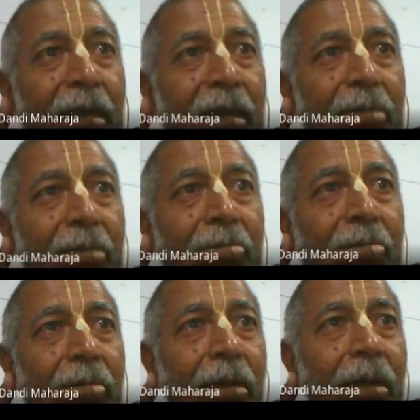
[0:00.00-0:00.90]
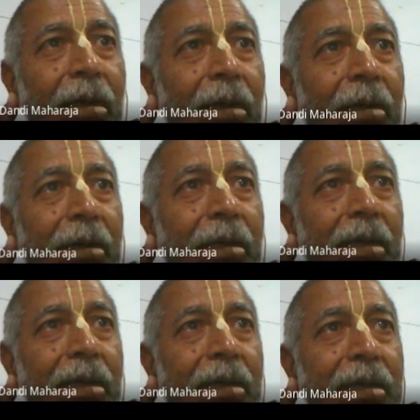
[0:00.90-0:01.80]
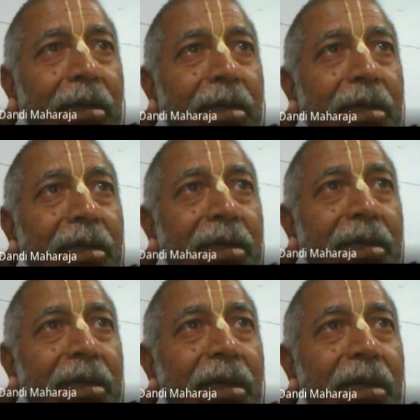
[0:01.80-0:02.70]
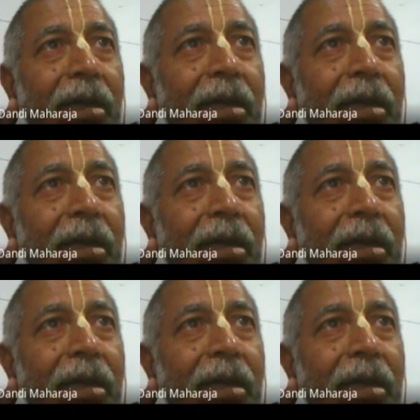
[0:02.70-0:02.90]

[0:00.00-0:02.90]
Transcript: O your lordship,